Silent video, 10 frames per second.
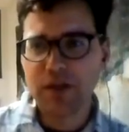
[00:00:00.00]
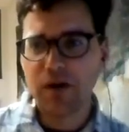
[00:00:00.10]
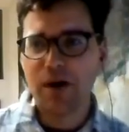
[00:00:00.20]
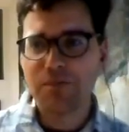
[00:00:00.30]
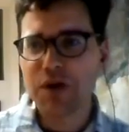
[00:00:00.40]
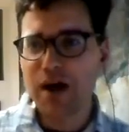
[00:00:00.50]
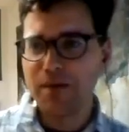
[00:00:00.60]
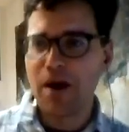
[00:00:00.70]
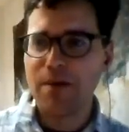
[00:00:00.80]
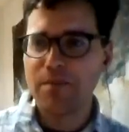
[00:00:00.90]

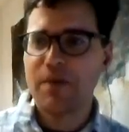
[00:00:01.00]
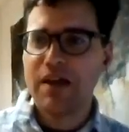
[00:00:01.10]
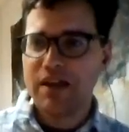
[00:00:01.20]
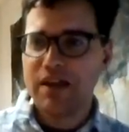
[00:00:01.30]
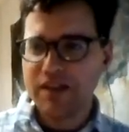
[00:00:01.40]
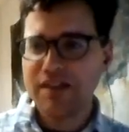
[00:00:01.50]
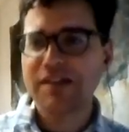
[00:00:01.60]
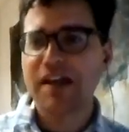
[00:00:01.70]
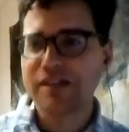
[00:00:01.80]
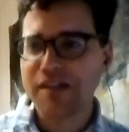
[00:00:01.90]
I'm in these
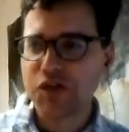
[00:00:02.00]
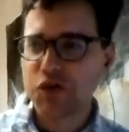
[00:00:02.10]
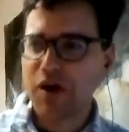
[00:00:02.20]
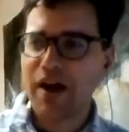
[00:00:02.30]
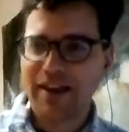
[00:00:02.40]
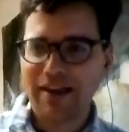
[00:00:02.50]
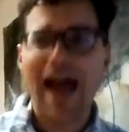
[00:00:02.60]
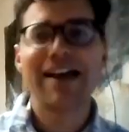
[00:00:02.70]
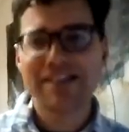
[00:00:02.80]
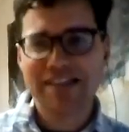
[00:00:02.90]
cases trying,
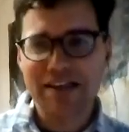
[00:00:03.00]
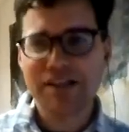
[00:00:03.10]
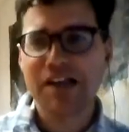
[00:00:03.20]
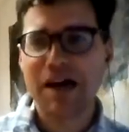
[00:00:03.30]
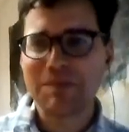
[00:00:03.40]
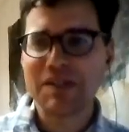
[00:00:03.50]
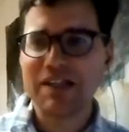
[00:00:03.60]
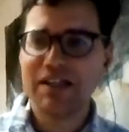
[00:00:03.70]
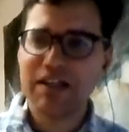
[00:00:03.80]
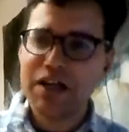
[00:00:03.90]
as the ESOP
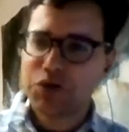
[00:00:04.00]
did,